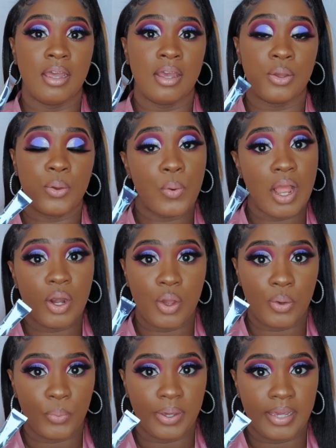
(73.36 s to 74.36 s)
go a
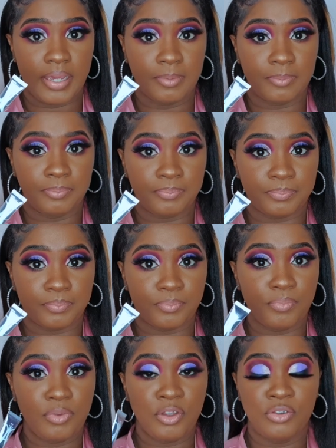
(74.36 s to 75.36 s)
long way,
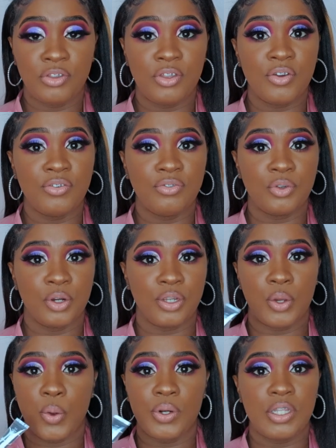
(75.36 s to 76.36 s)
so therefore
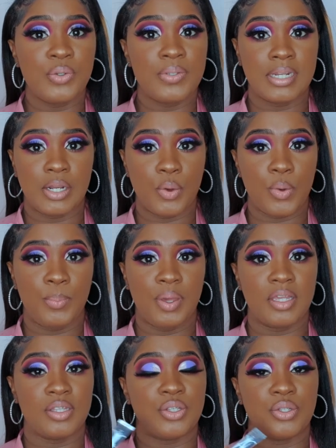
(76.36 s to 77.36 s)
you only use a little
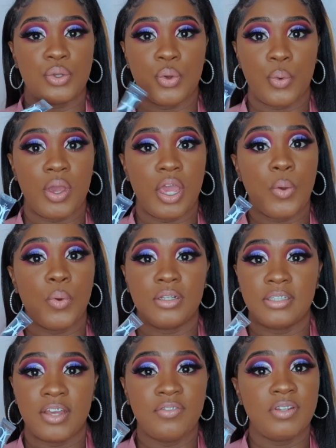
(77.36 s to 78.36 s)
bit, so it will
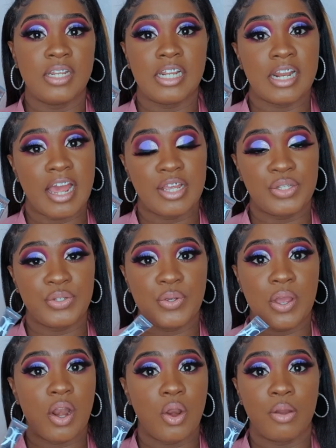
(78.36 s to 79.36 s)
definitely last you
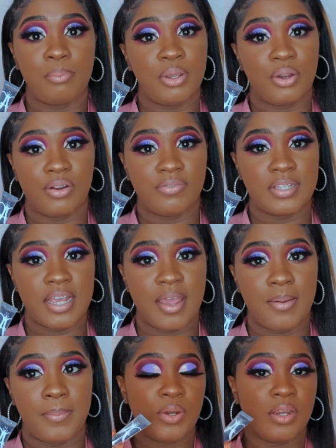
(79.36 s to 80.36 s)
a long period of time.
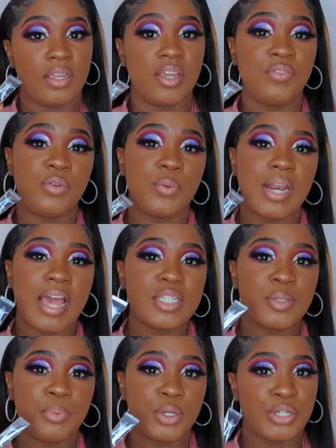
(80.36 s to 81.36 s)
If you would like
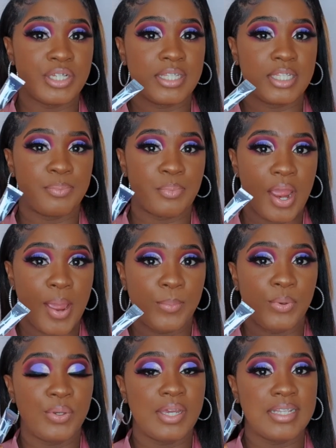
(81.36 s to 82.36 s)
to purchase this
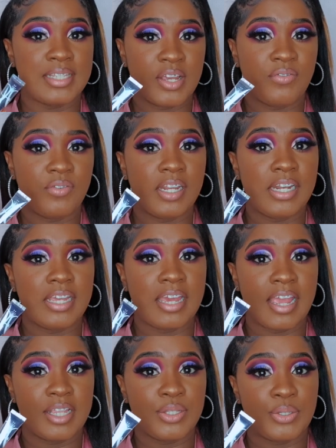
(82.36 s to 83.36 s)
primer, you can definitely
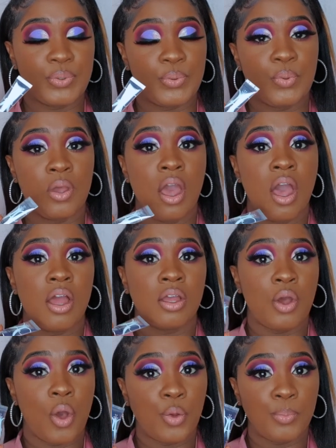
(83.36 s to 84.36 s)
head to
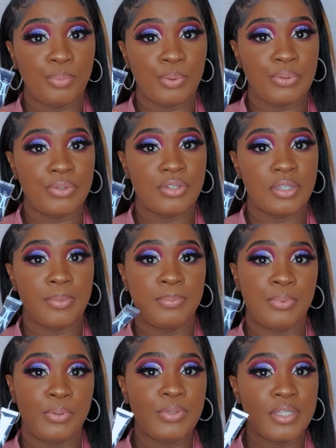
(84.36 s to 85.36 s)
Cult Beauty,
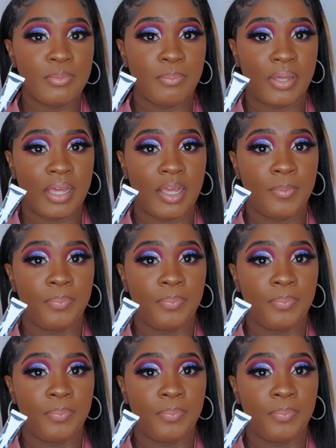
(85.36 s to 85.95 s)
Beauty Bay,